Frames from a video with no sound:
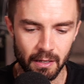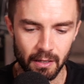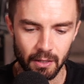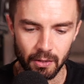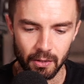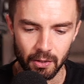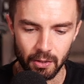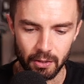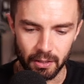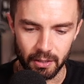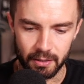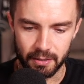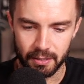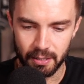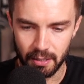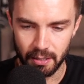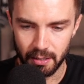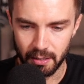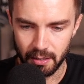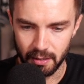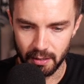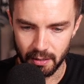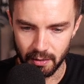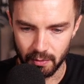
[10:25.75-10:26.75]
look,
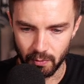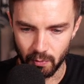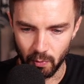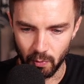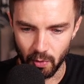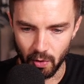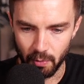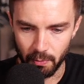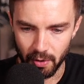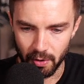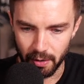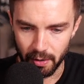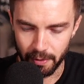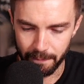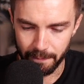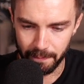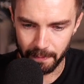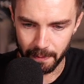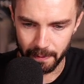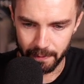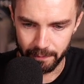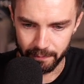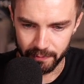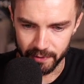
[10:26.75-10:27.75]
Walmart,
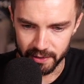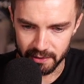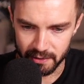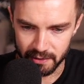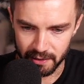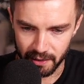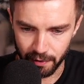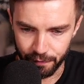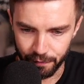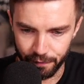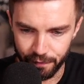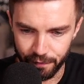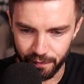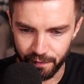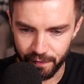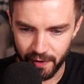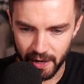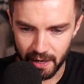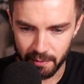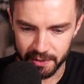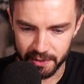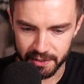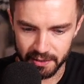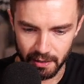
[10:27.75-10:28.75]
this is like a
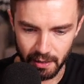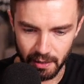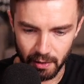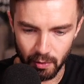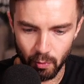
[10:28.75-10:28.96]
famous thing.